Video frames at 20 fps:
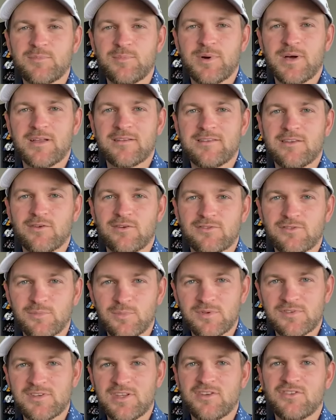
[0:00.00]
But the only
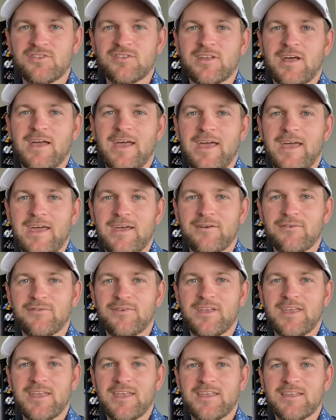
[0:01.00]
superstition I
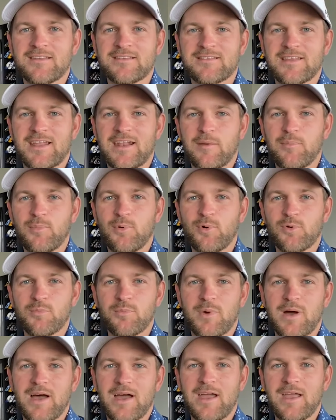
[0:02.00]
have is that I put
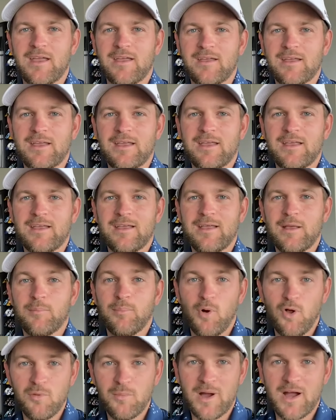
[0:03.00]
my
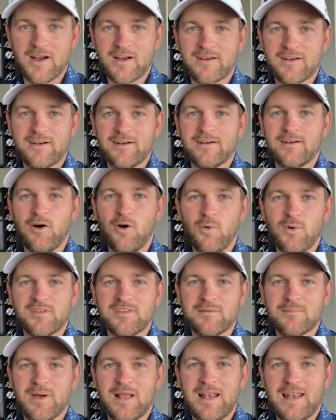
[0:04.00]
ball marker
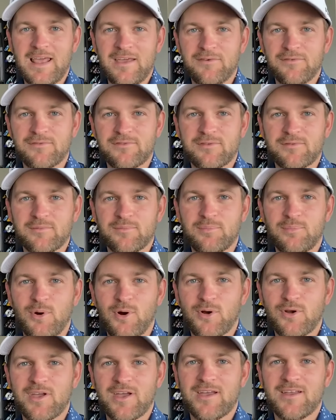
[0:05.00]
always in my left
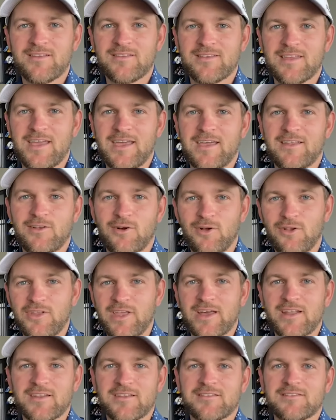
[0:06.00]
pocket and all
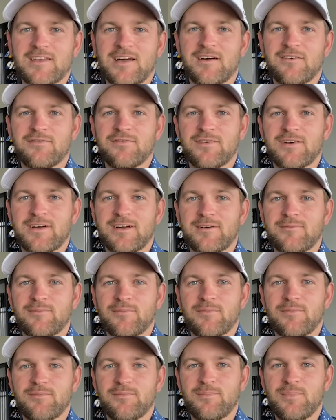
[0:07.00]
the other stuff,
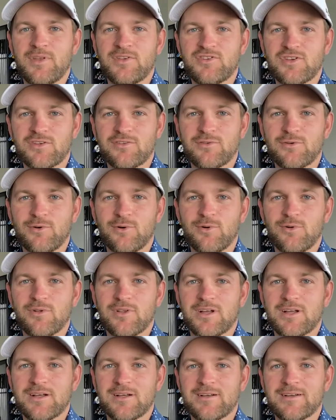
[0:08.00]
um, pitching tool,
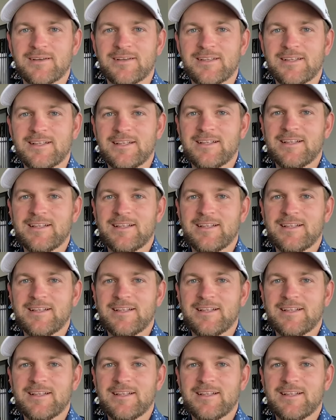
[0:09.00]
uh,